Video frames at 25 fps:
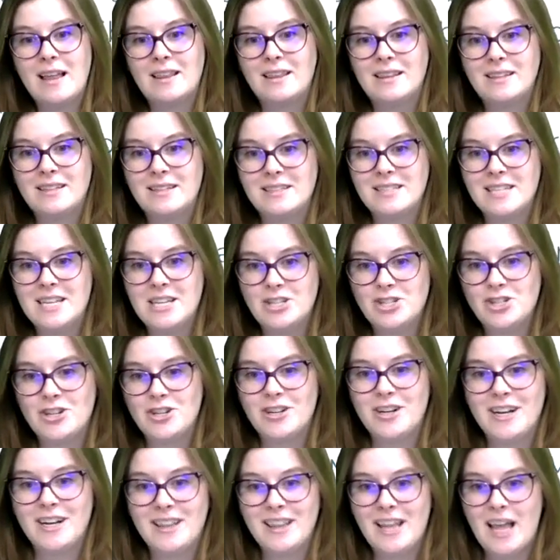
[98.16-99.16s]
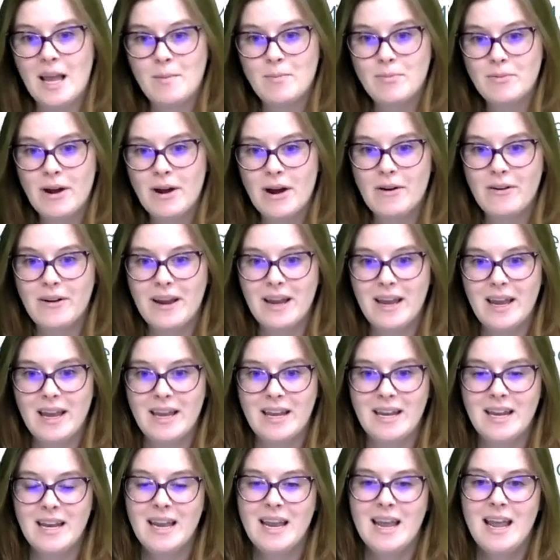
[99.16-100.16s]
teacher and
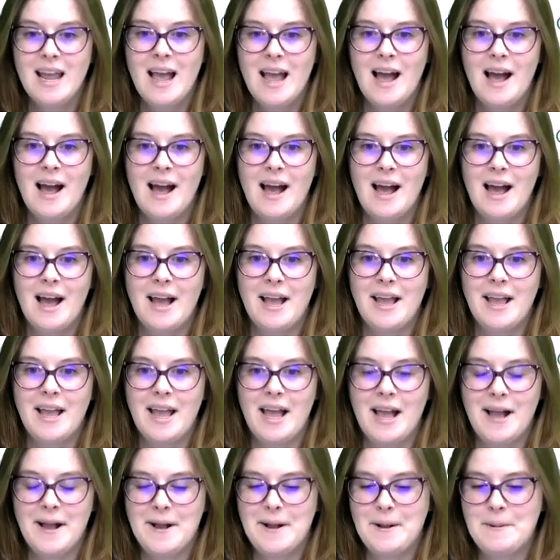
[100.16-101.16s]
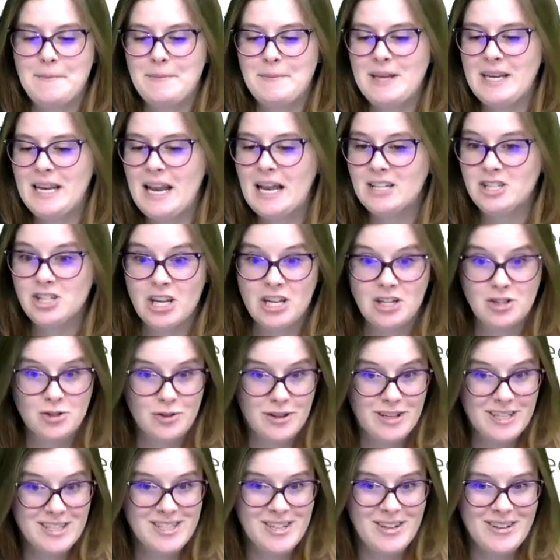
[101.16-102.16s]
librarian. I am an educational
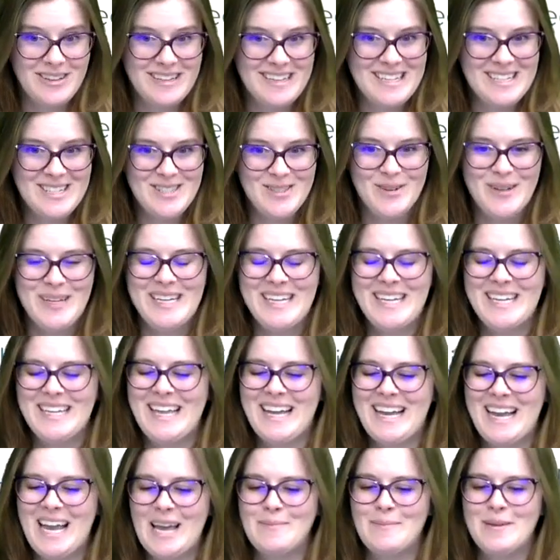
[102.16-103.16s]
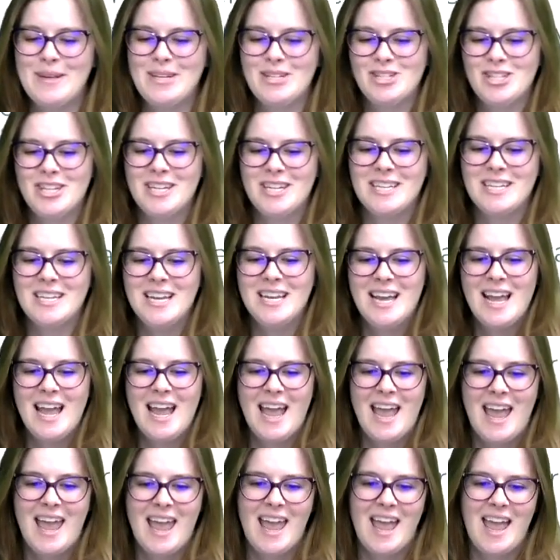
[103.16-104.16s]
consultant at SOIDA, like I mentioned,
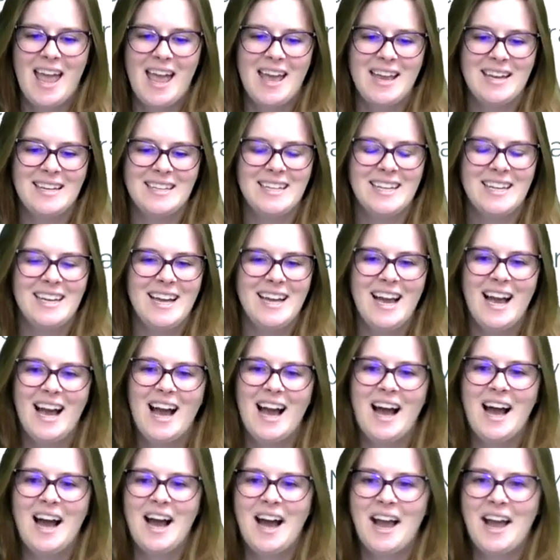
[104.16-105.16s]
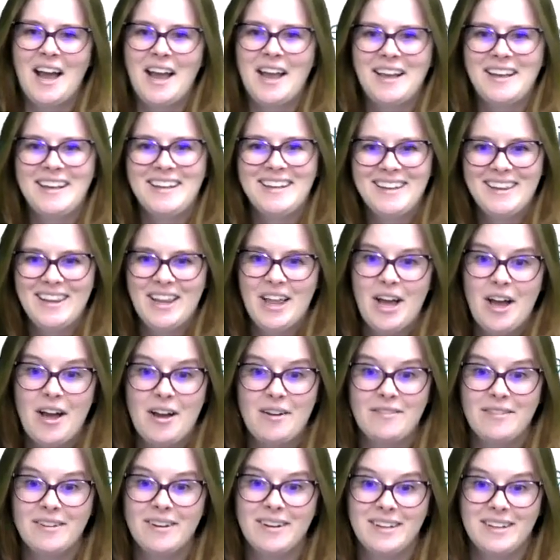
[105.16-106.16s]
and I
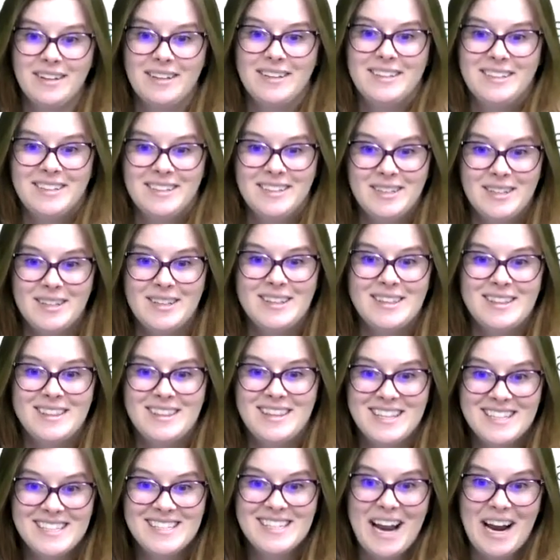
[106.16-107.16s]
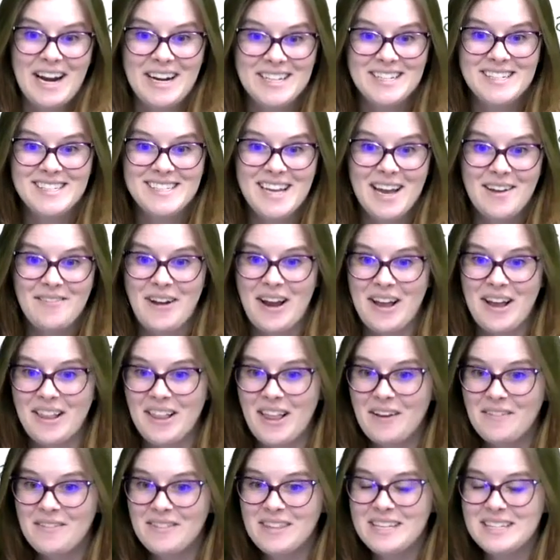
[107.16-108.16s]
love this kind of stuff. I
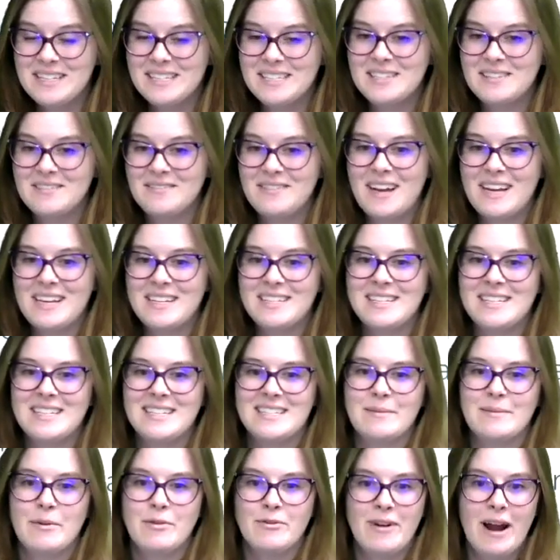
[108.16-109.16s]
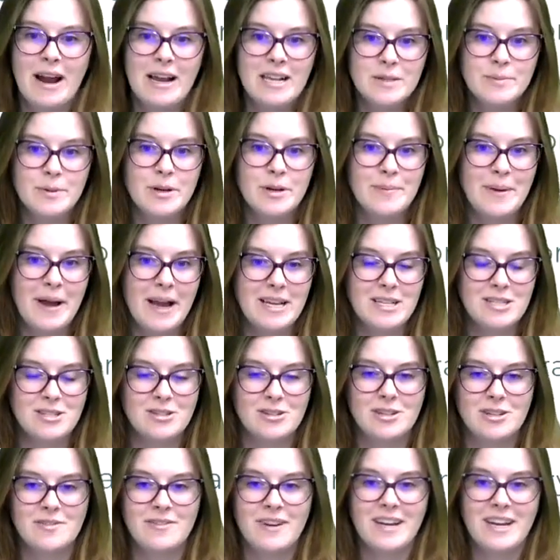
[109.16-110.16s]
love these devices. I'm a Raspberry Pi
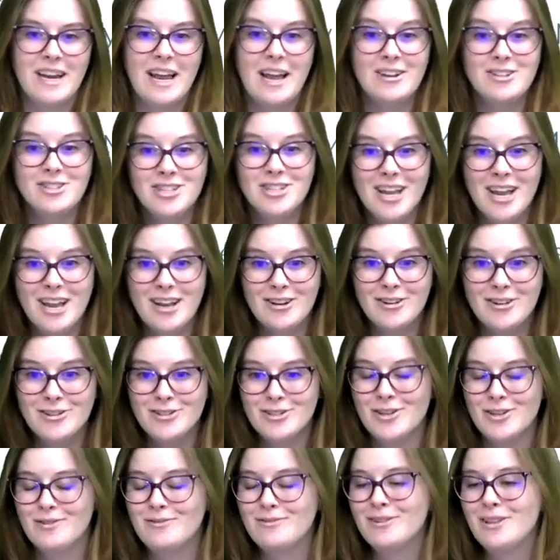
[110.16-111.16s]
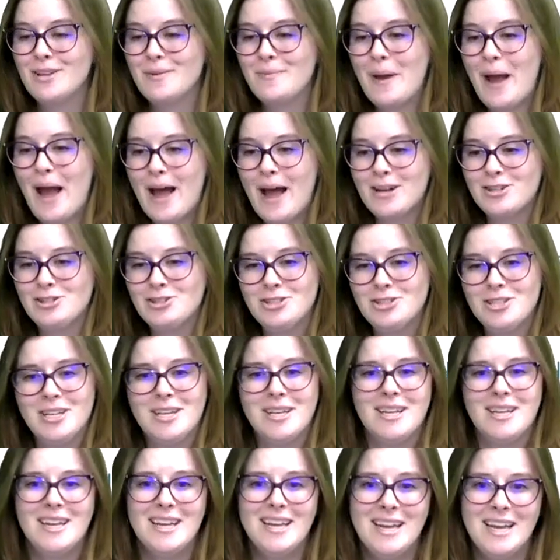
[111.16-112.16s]
certified educator, so I'm really passionate
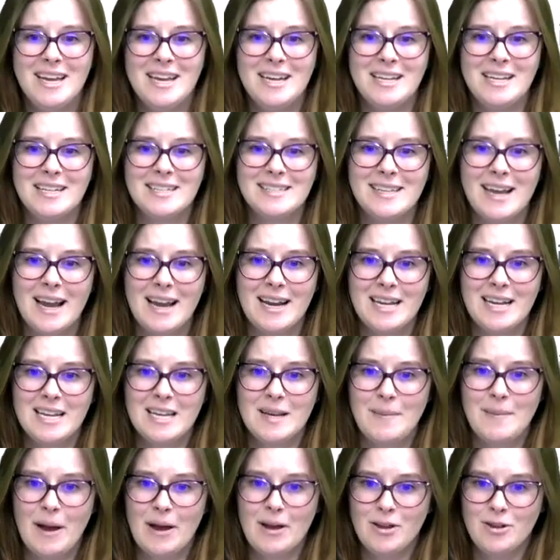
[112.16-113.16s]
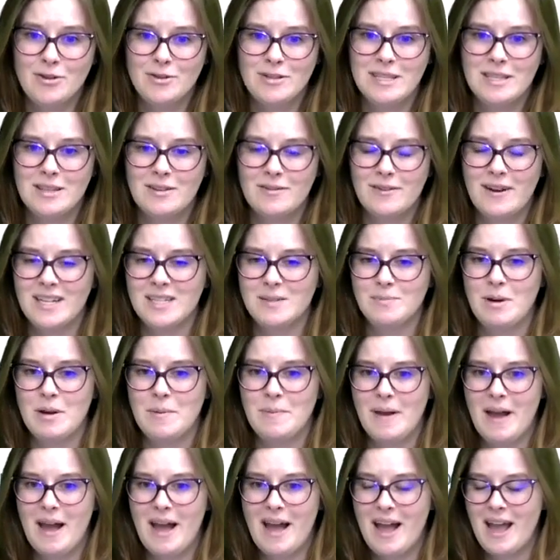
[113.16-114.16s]
and excited about using the Raspberry
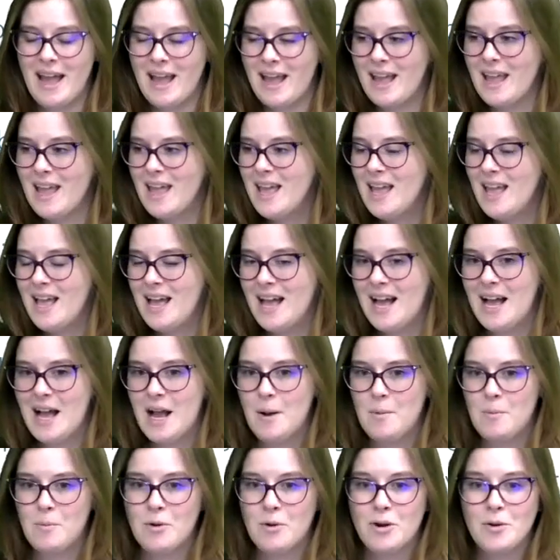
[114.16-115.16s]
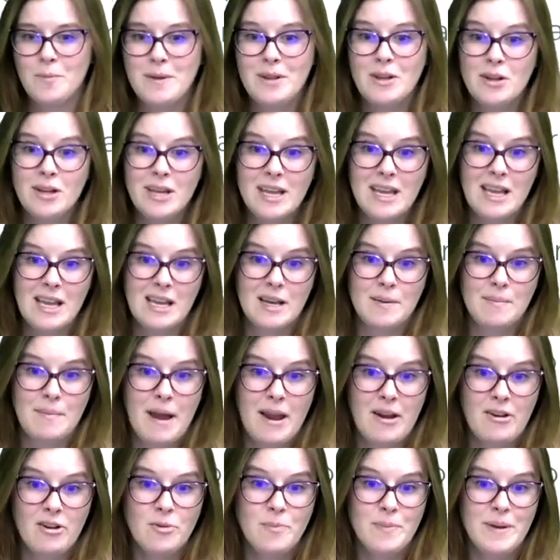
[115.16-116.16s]
Pi. We're going to be looking at a
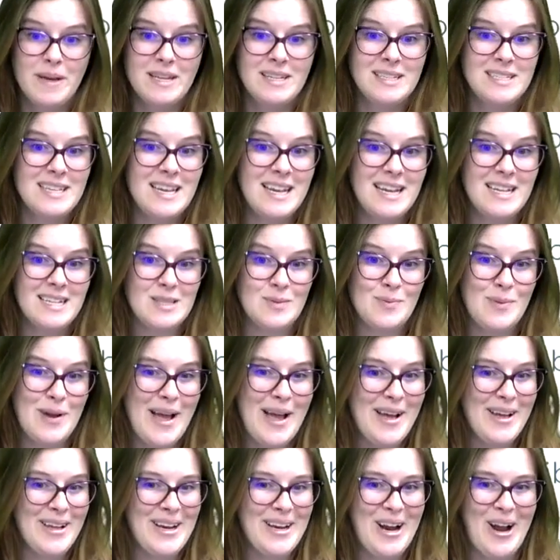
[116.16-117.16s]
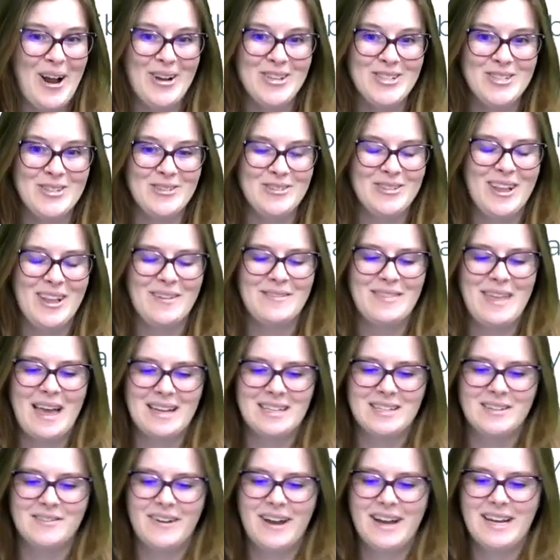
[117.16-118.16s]
microbit today as well, and I also love that
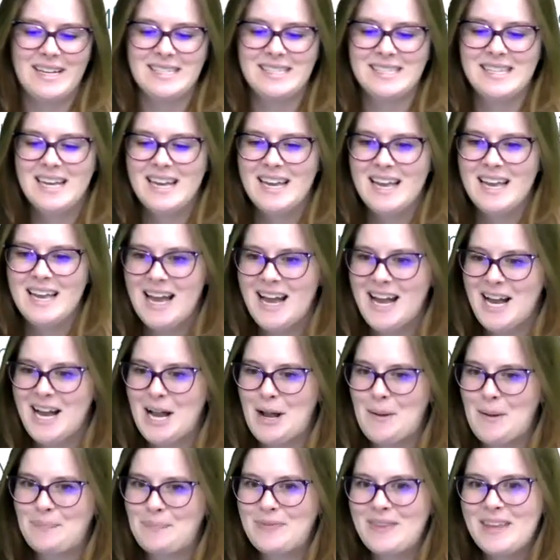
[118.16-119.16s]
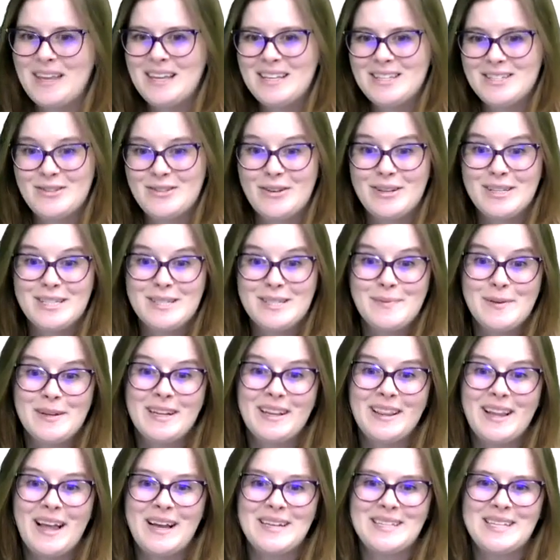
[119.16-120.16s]
device. So I spend a
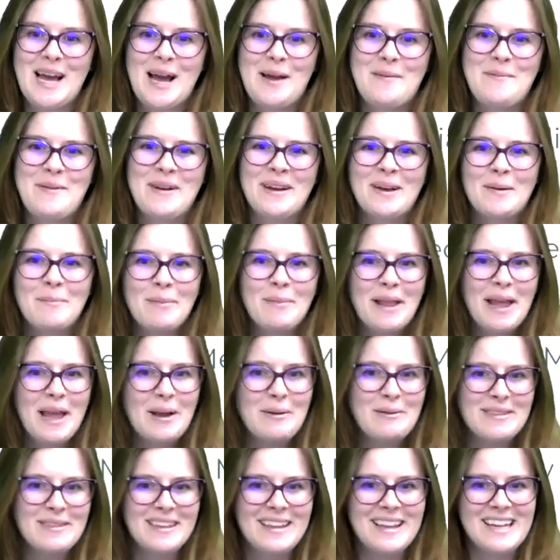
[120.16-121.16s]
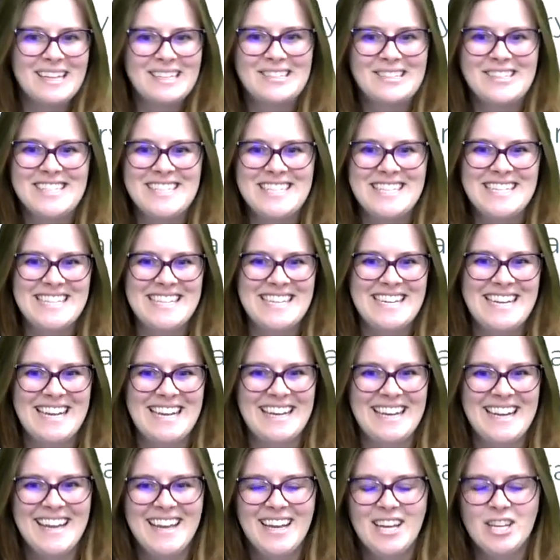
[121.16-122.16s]
lot of time playing with electricity and
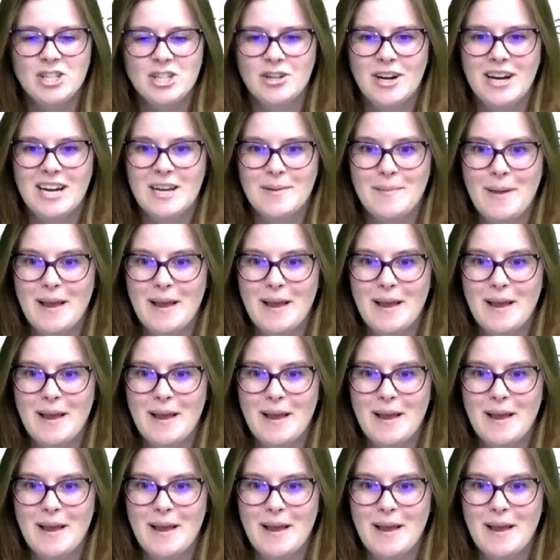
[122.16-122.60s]
trying to make